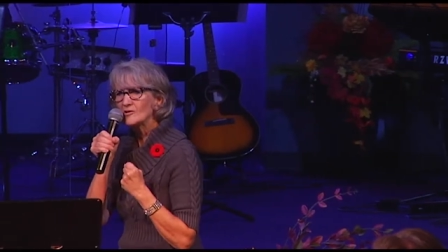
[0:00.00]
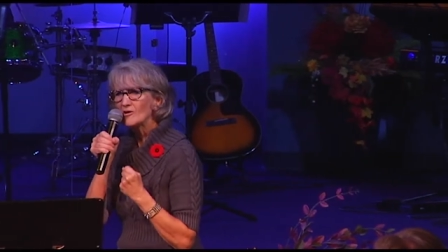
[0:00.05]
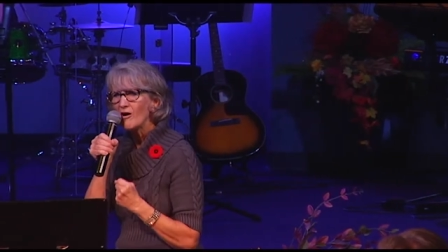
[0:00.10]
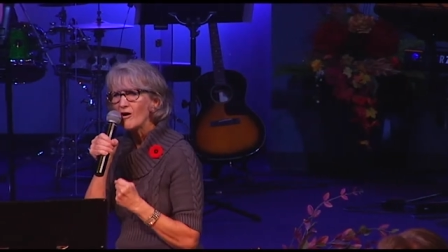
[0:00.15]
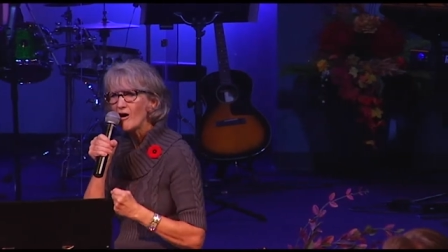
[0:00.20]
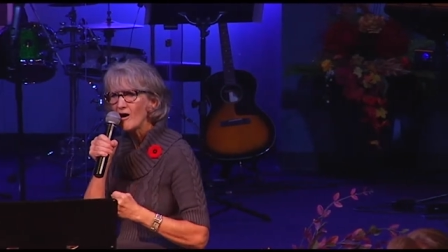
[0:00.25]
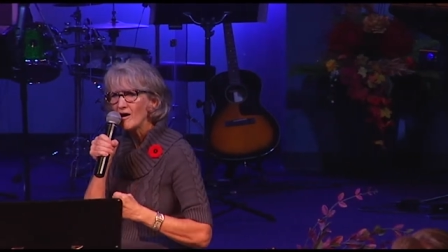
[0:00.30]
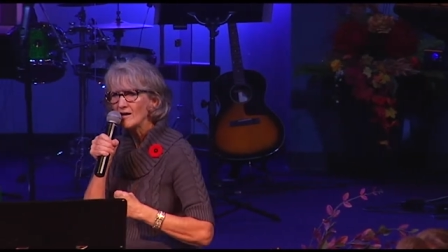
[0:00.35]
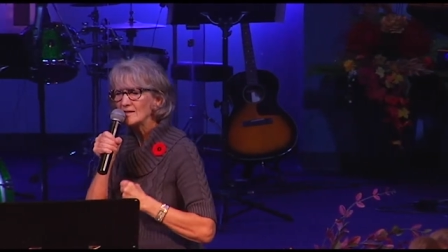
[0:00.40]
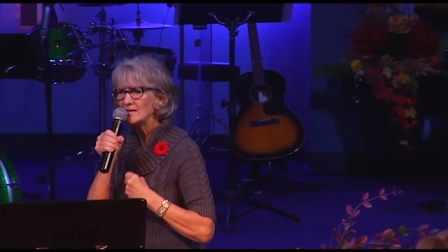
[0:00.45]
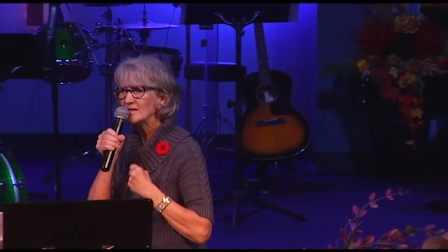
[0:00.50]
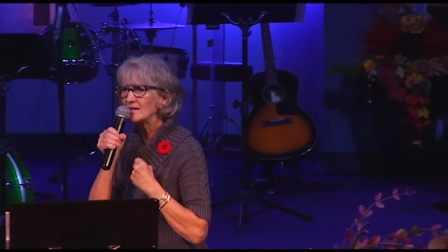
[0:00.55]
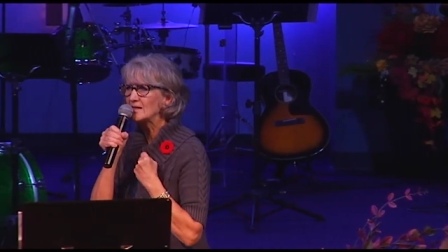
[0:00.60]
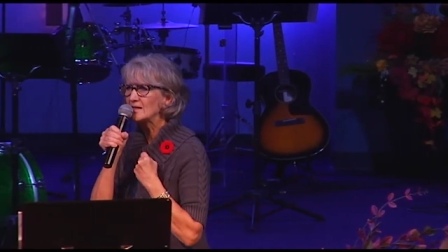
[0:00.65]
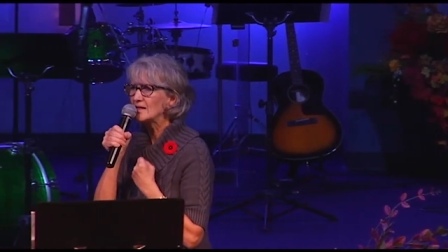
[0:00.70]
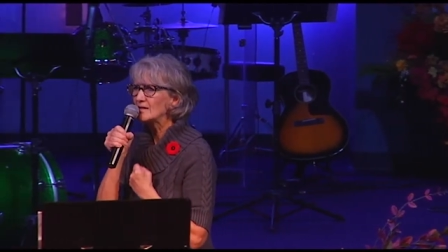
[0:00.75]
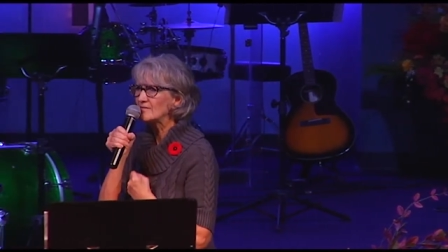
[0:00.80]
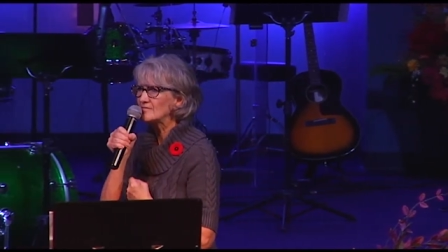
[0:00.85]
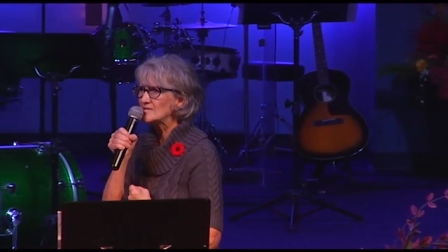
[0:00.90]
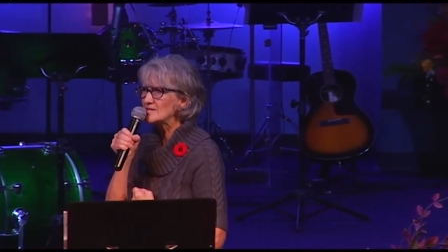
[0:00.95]
God
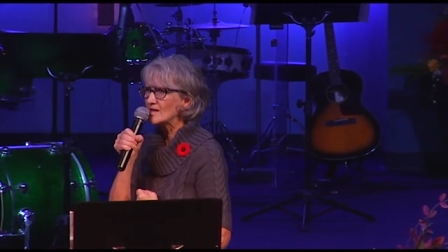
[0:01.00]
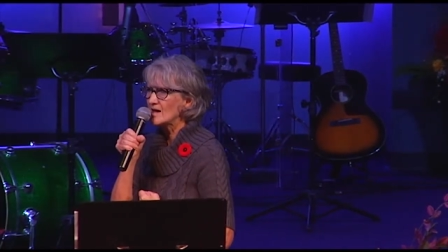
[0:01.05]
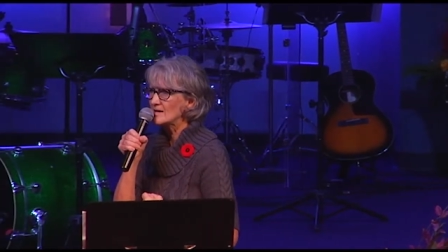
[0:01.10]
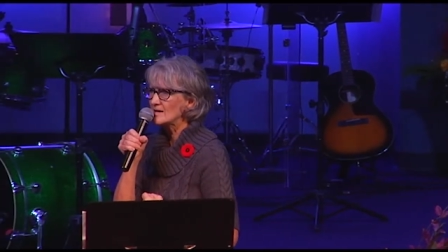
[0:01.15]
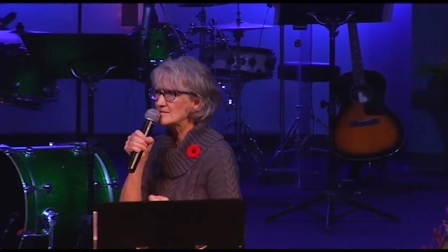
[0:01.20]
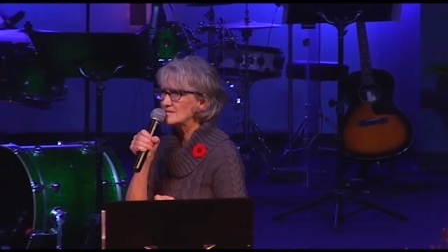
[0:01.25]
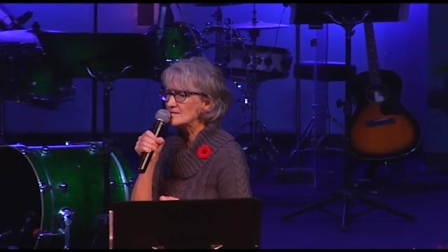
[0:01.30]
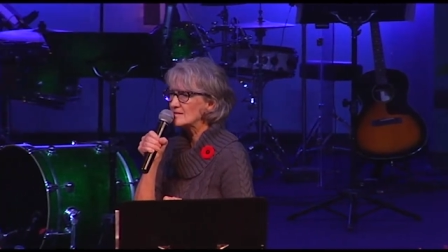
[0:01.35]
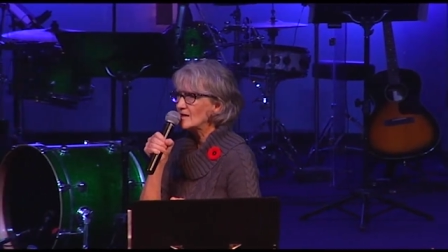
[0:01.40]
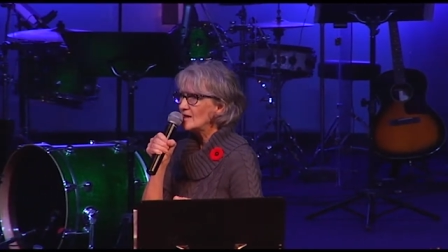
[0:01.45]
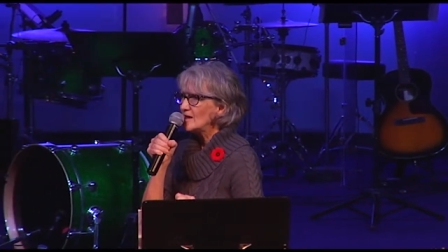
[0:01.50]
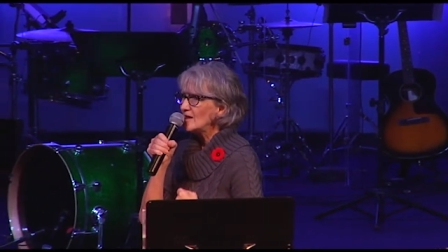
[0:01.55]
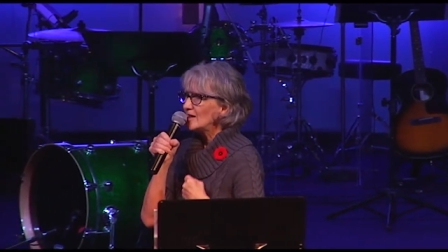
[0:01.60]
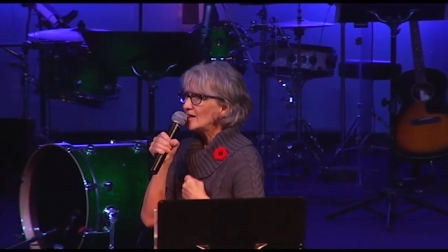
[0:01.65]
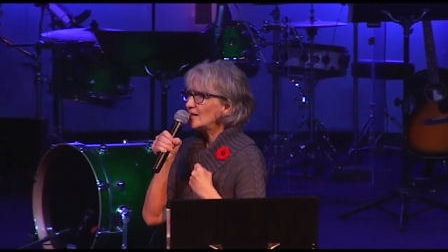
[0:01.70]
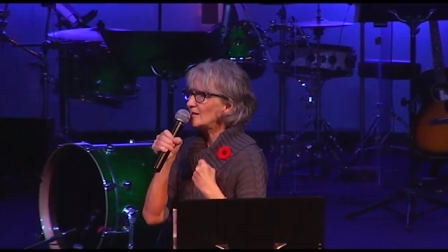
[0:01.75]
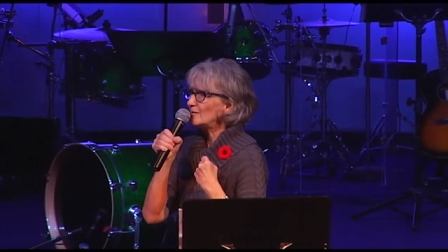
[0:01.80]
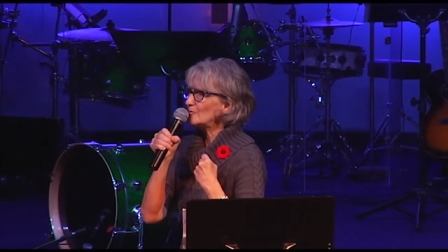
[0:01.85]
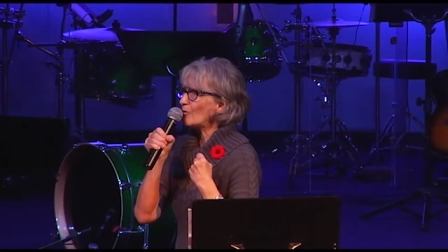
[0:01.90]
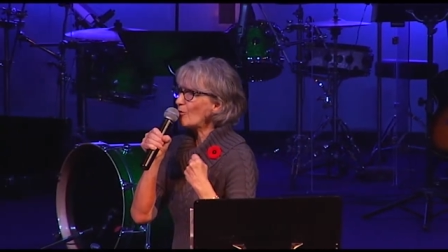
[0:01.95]
gives us
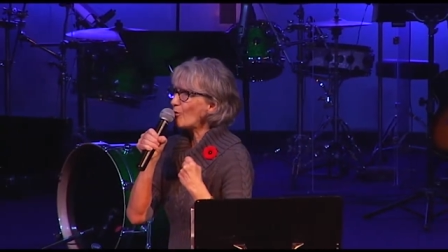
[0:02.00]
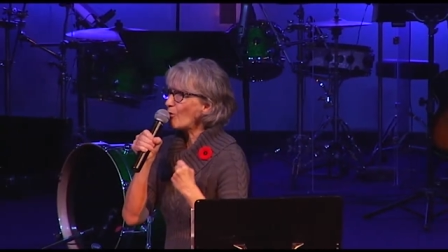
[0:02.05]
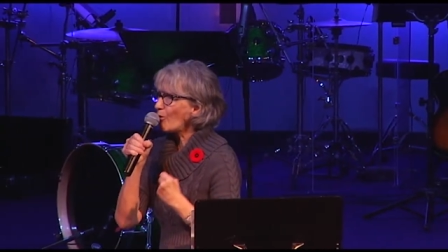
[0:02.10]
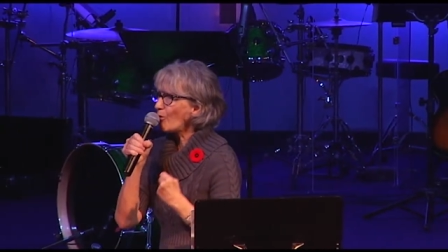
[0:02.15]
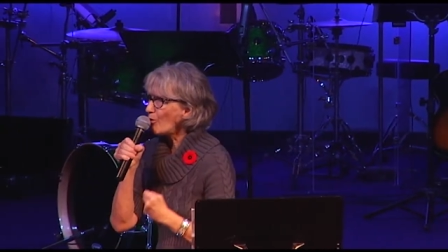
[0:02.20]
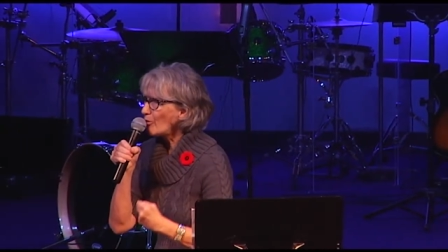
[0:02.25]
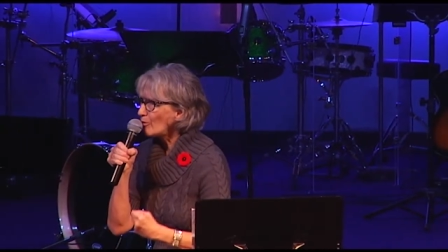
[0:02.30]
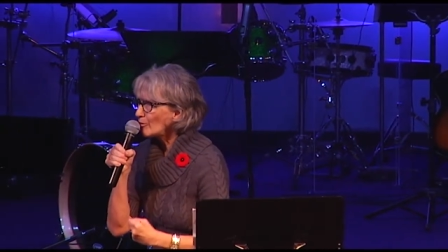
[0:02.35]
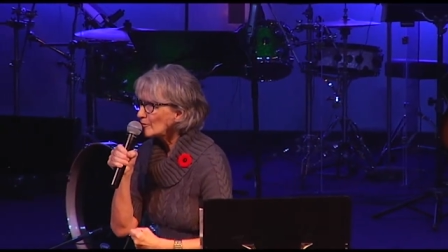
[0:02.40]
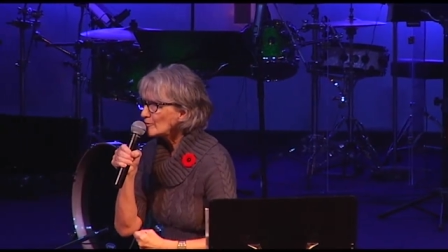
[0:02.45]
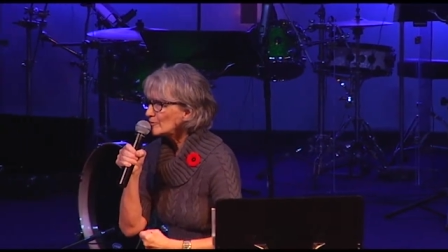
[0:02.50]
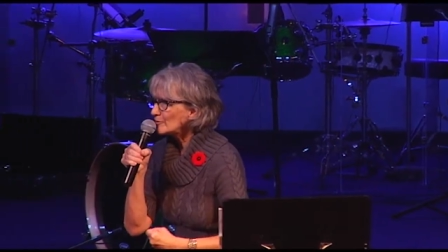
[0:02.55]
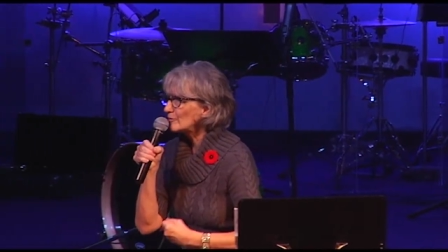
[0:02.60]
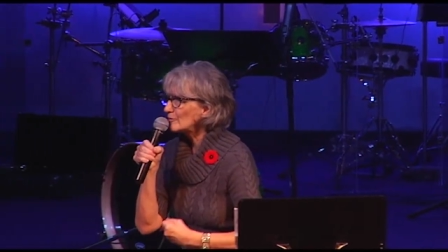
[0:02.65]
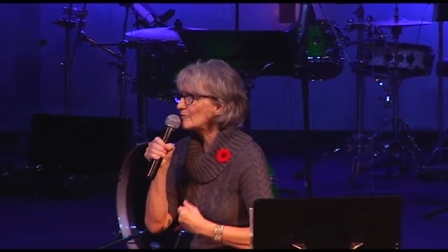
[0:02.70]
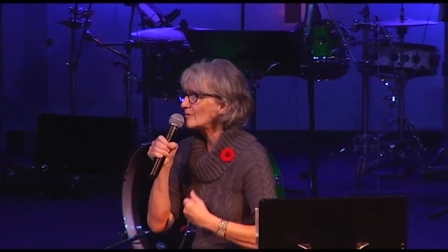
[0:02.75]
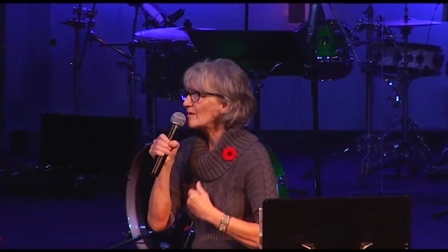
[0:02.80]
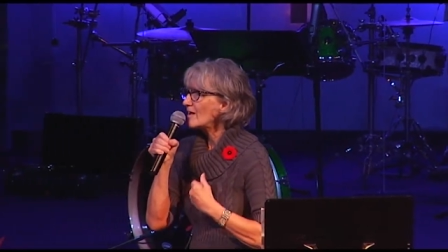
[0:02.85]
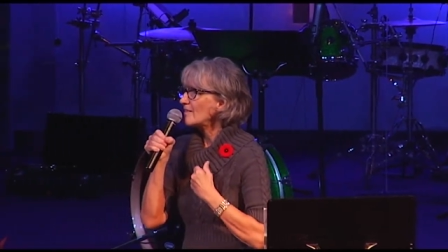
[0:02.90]
in order